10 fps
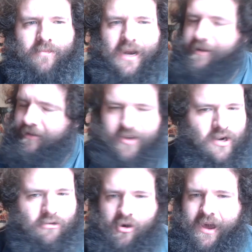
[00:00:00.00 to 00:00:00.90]
but I
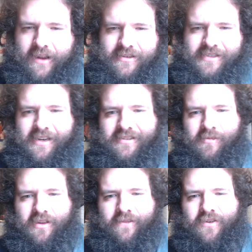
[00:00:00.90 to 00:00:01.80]
figure I'll go ahead and discuss some
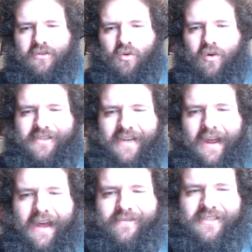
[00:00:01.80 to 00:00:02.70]
of the few of the ones I
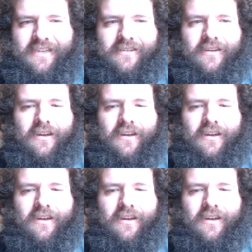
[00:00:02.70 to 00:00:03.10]
have seen.